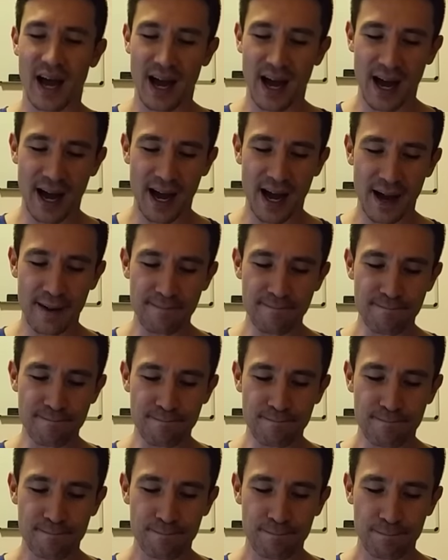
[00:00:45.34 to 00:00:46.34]

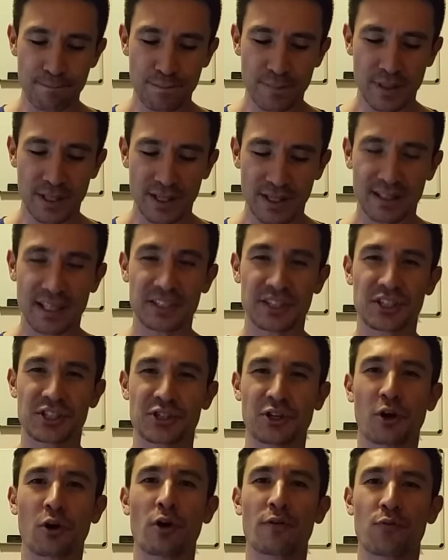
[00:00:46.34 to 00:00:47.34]
let's just
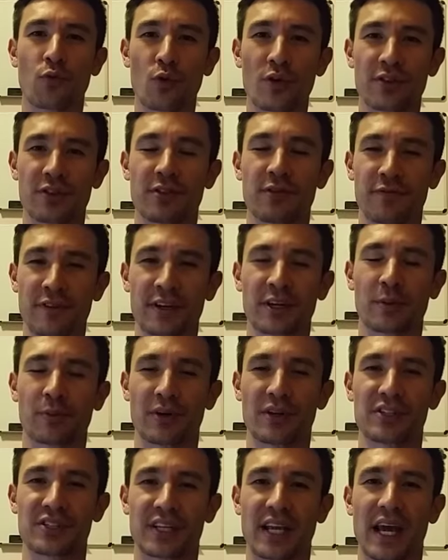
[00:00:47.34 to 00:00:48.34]
start off with the
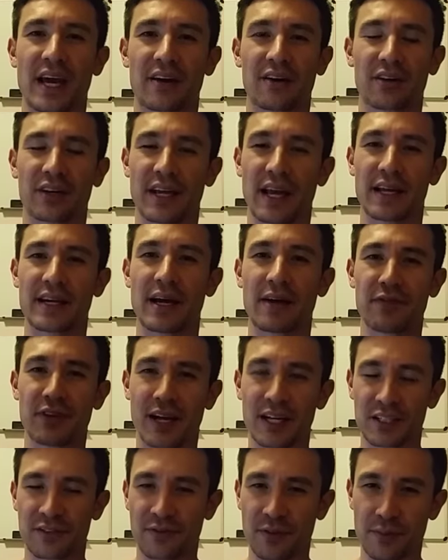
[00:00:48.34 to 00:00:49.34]
fingerprint scanner. Okay, now if
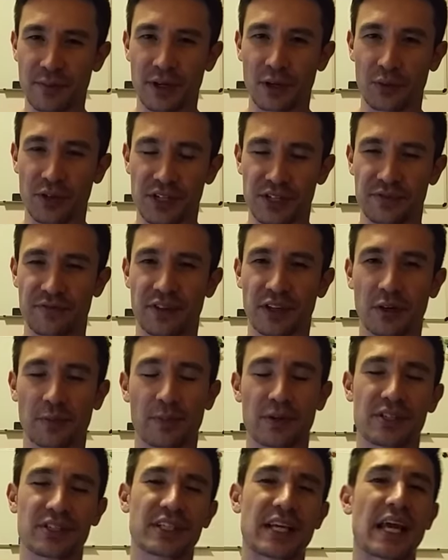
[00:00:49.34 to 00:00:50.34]
you guys are familiar with this
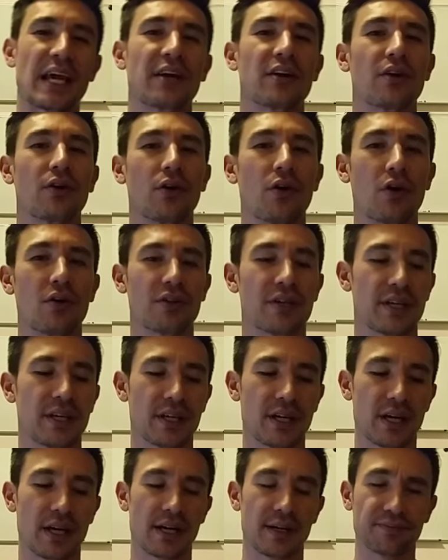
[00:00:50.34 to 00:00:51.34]
fingerprint scanner on
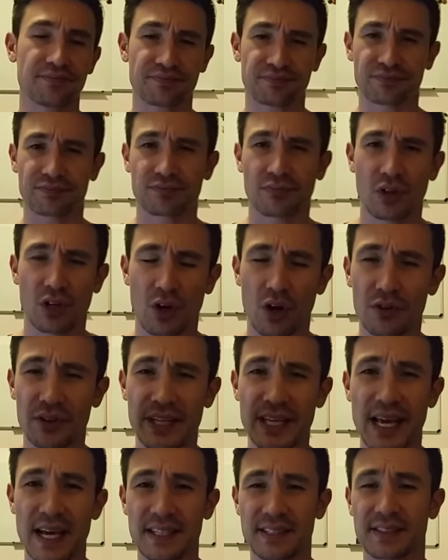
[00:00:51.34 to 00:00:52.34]
the
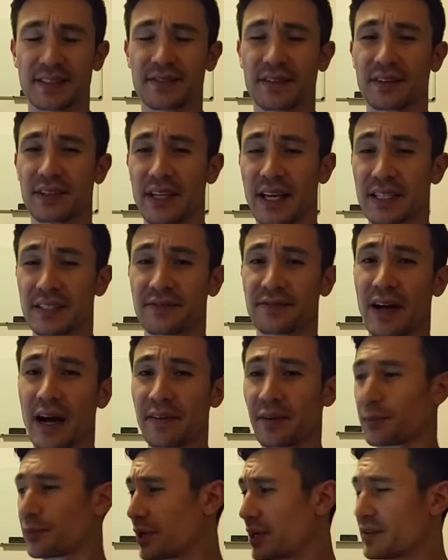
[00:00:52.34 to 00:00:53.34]
S5,
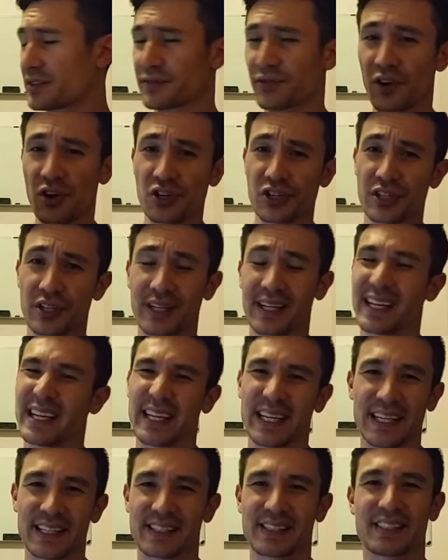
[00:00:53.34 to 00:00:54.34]
the previous version,
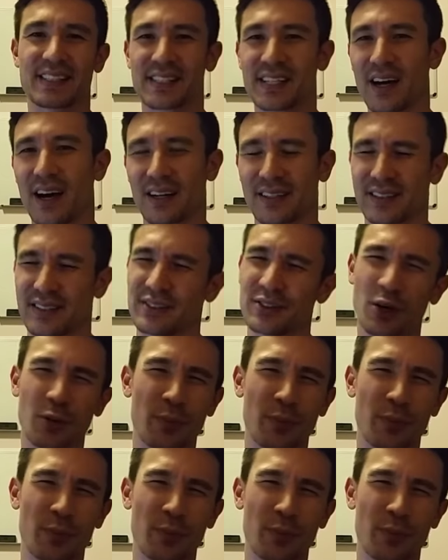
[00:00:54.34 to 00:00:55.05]
it sucks.